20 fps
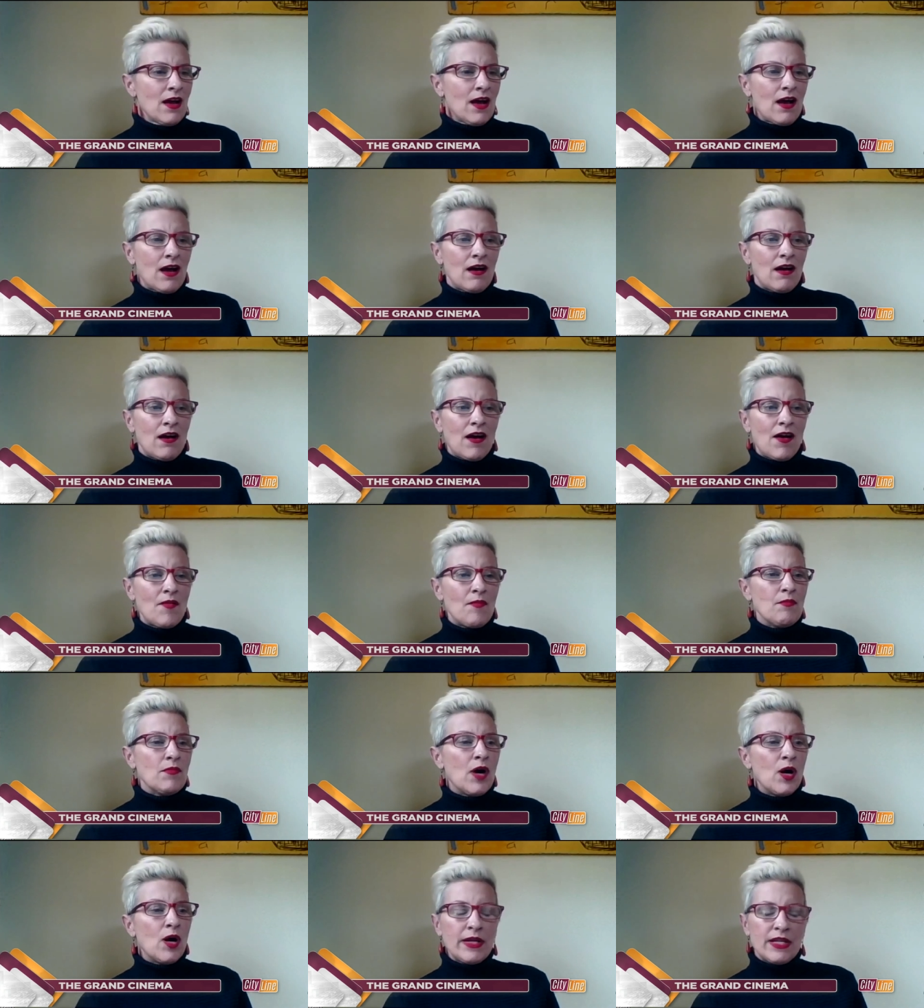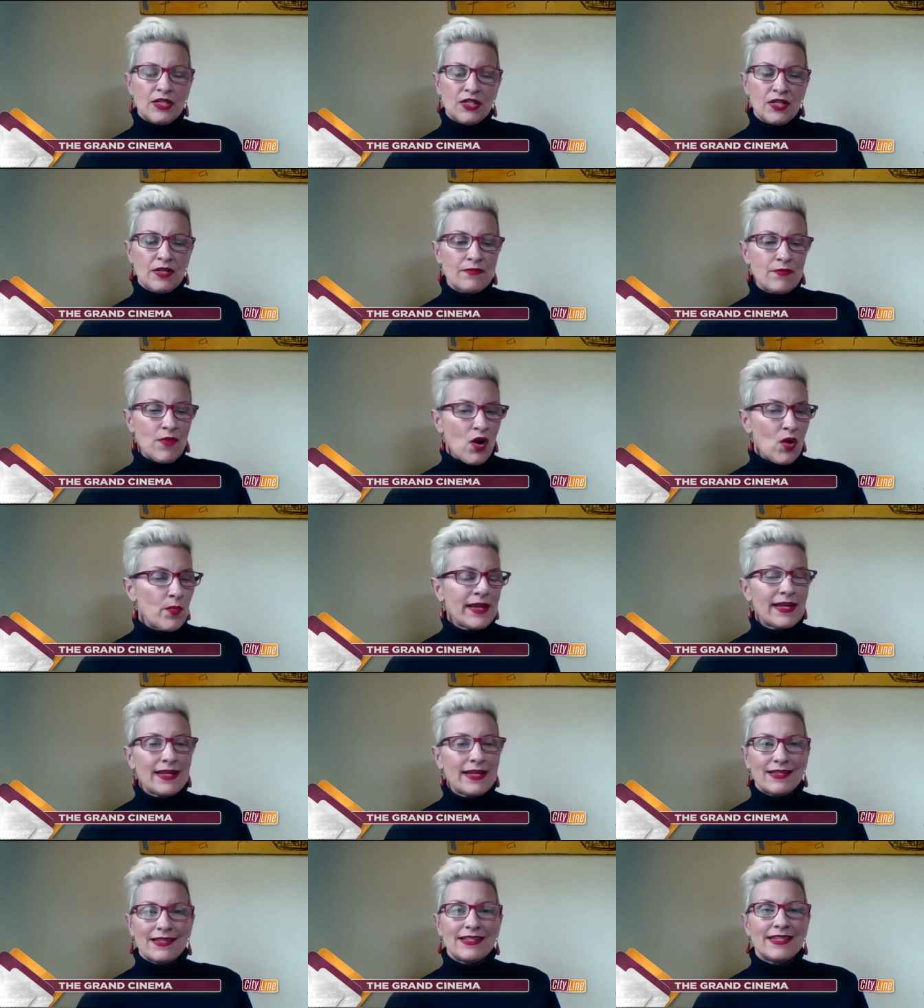uh, moment to
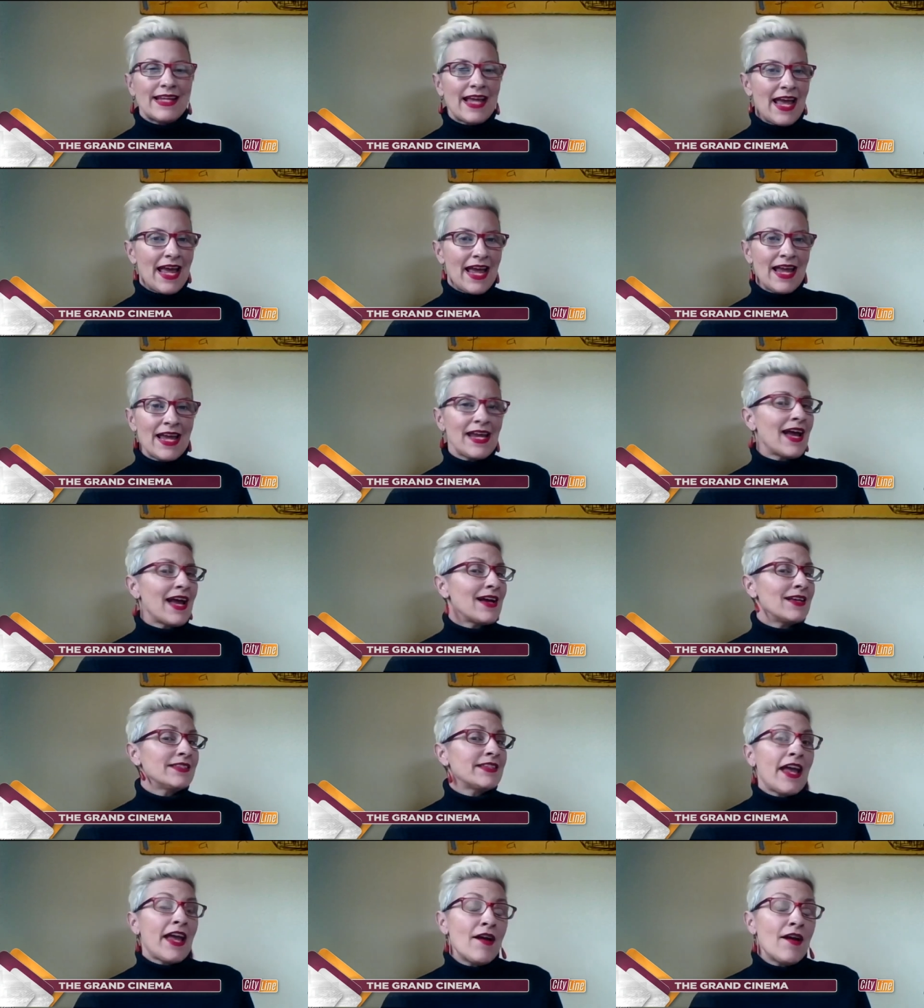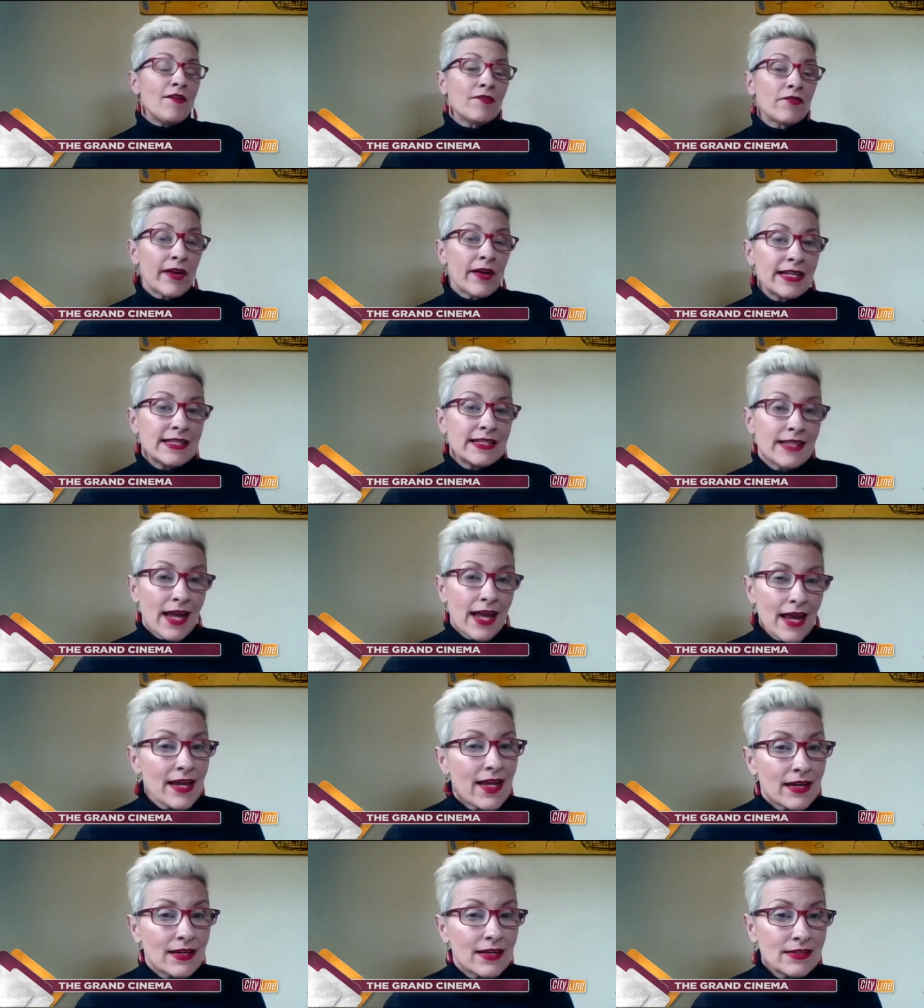moment day, as every
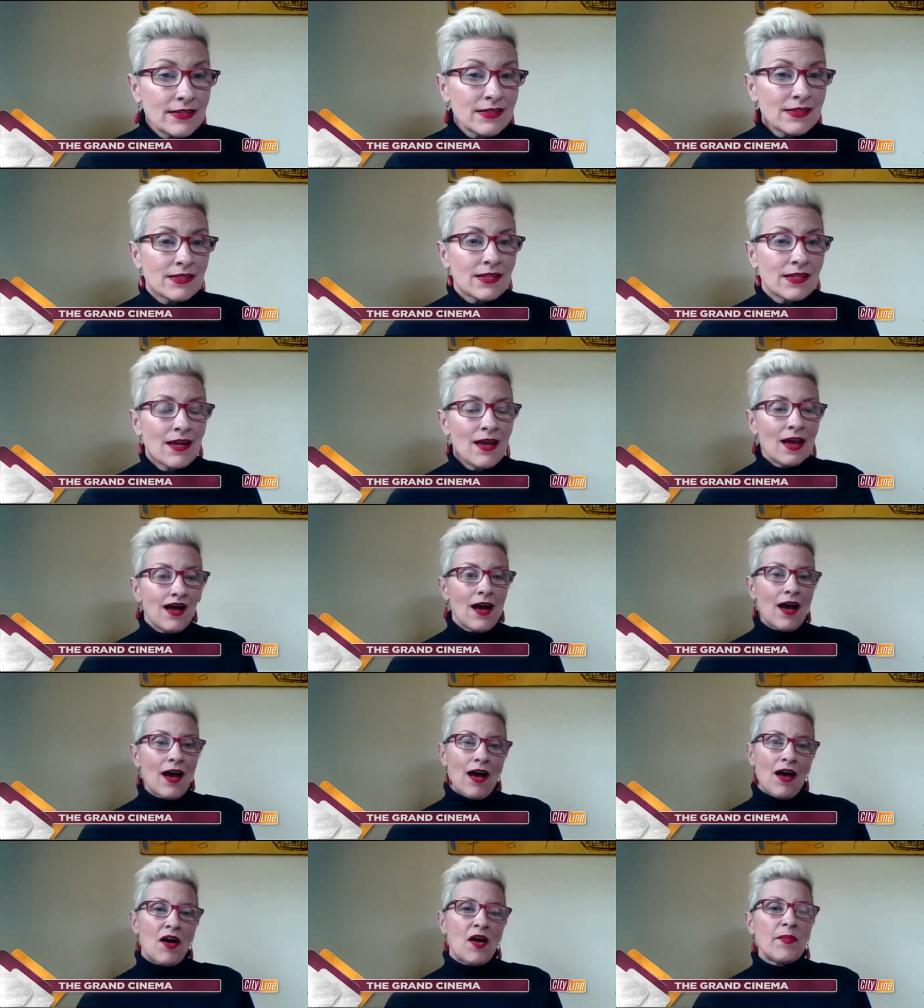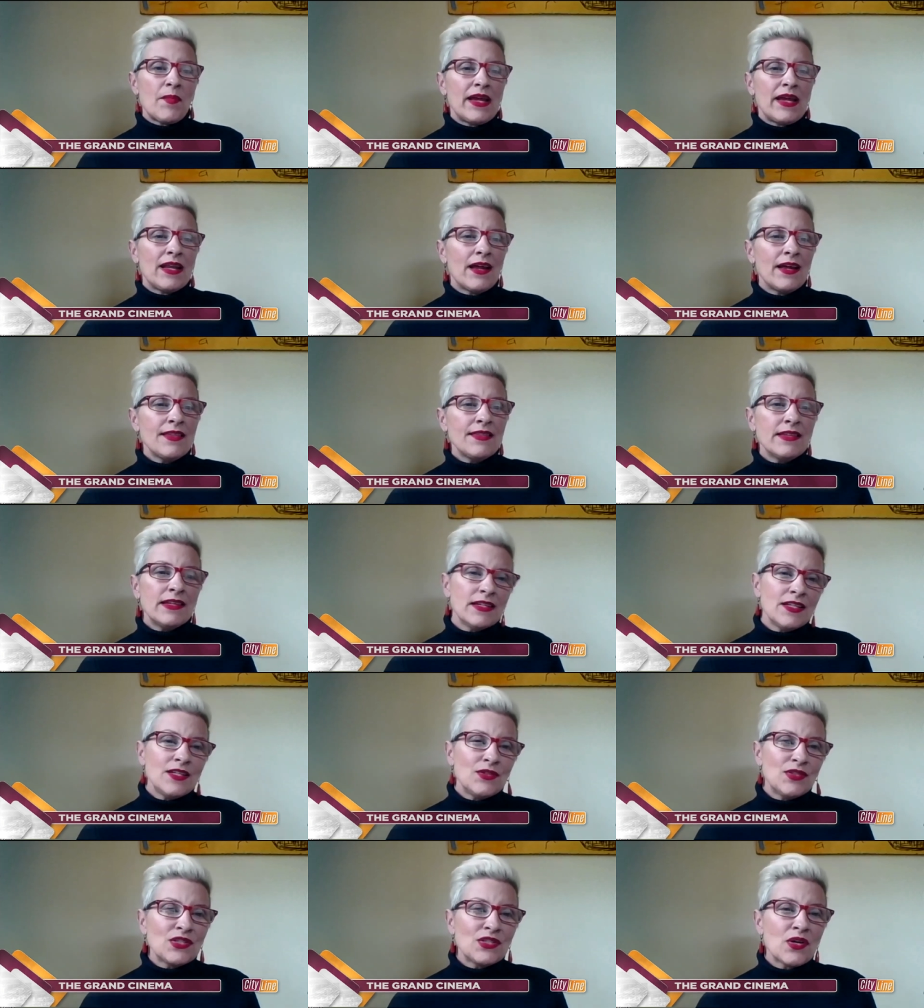day is. Um, and I thank
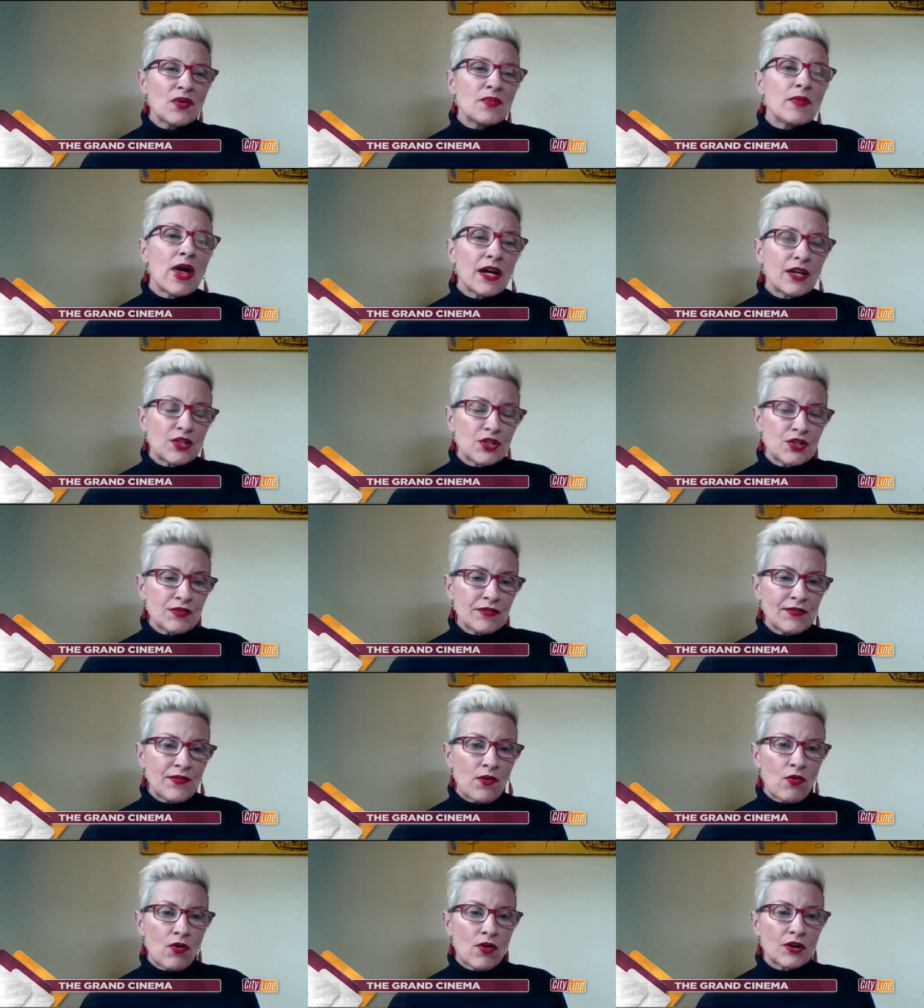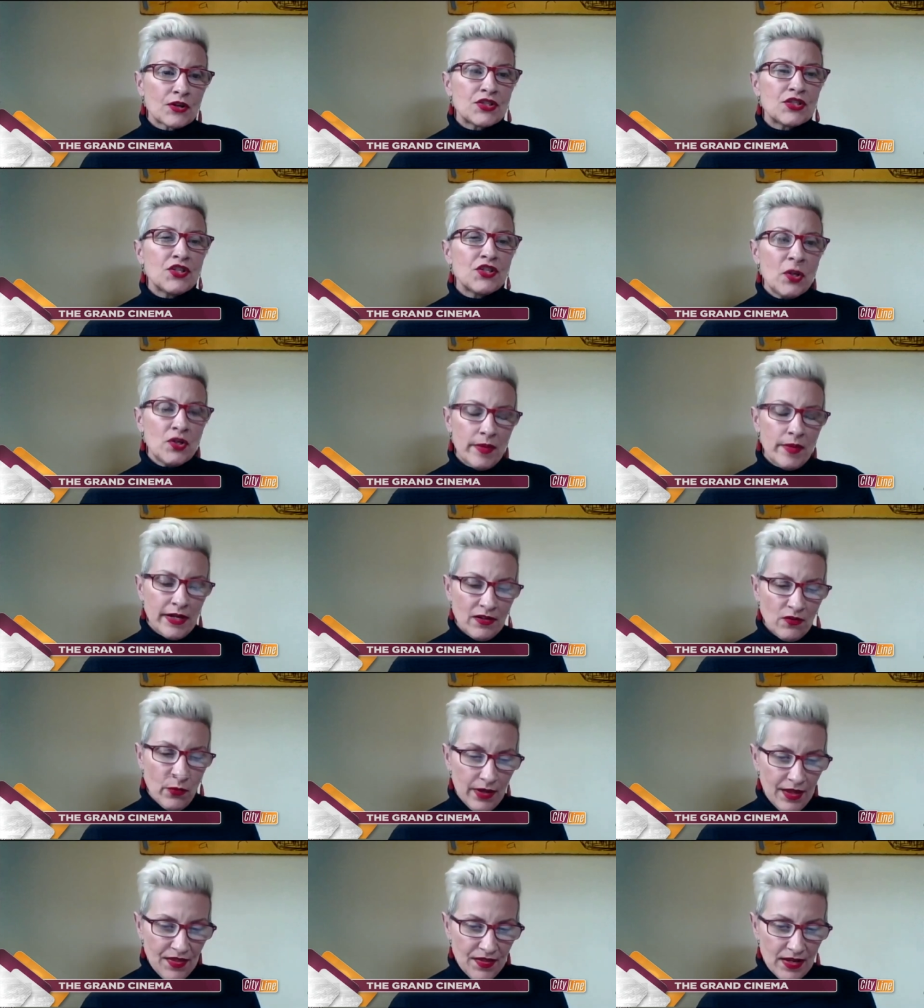you so much for Zooming
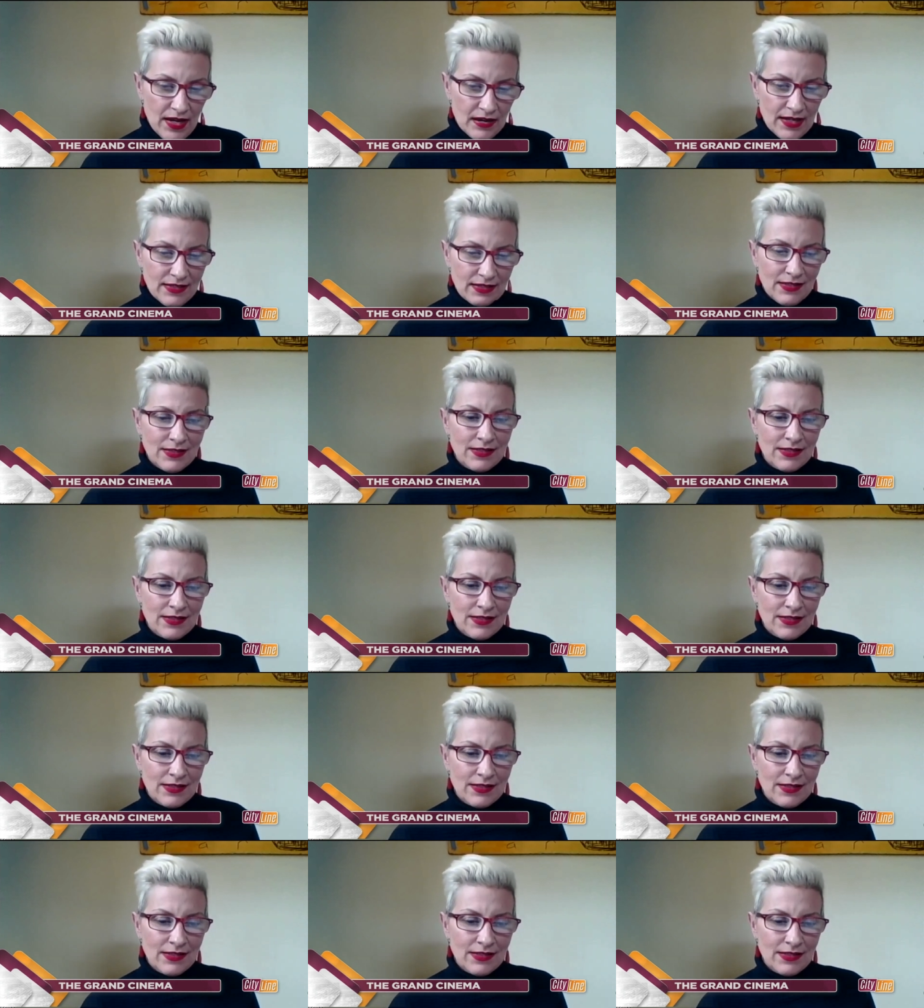with us.